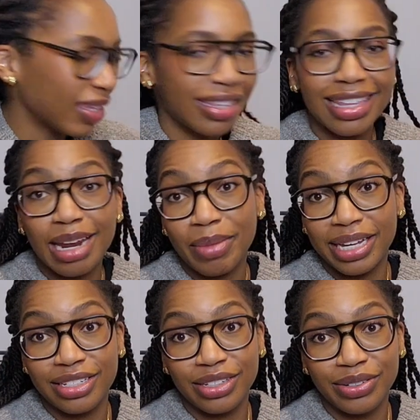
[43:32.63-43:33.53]
that I
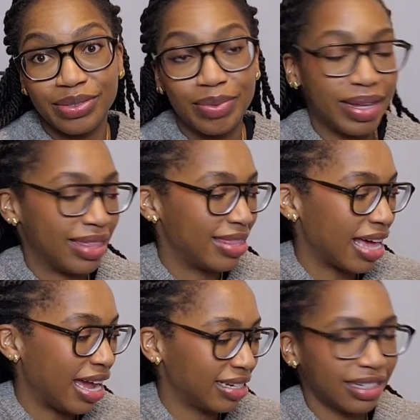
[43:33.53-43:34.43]
might do with
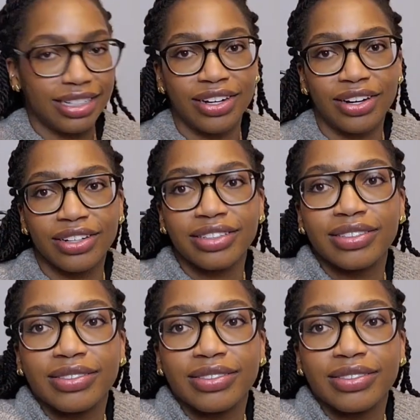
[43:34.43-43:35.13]
that yarn.